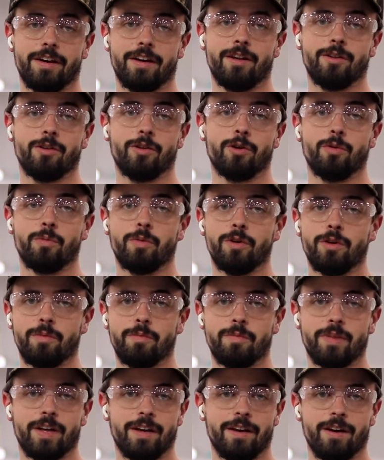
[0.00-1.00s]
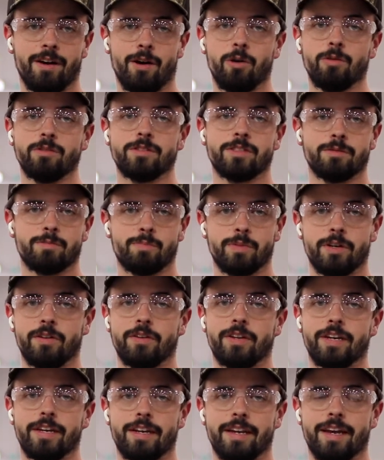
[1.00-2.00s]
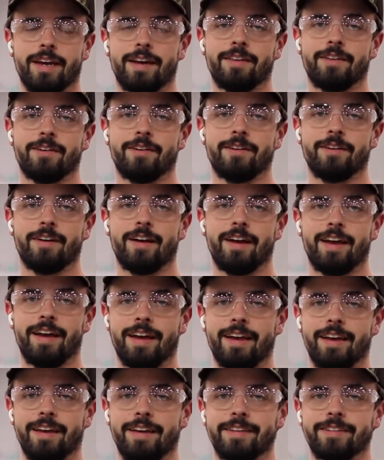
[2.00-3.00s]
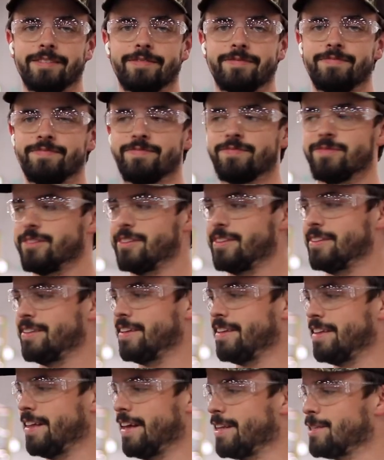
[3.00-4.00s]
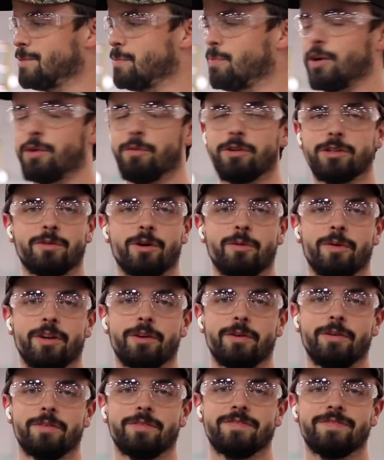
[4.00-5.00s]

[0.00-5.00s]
aluminum that holds the building together, and that's pretty much what we do.